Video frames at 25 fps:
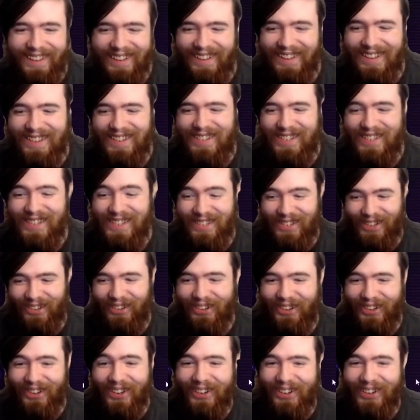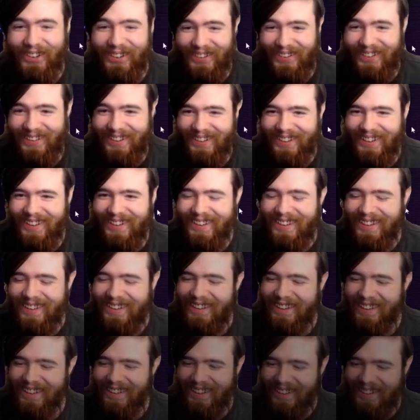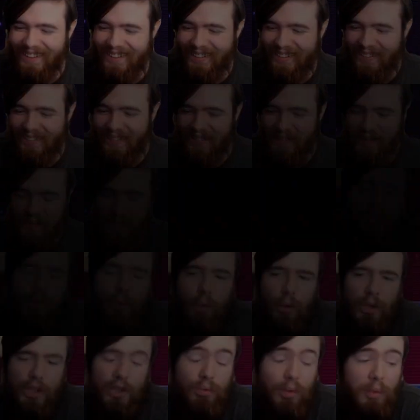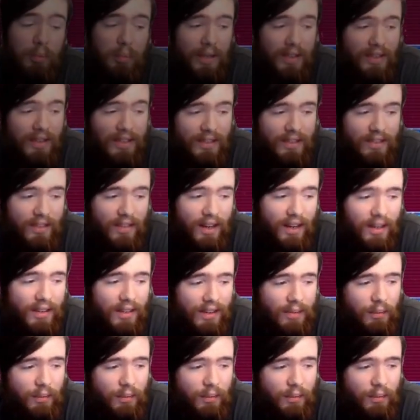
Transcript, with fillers: This is so good. So once we beat this guy,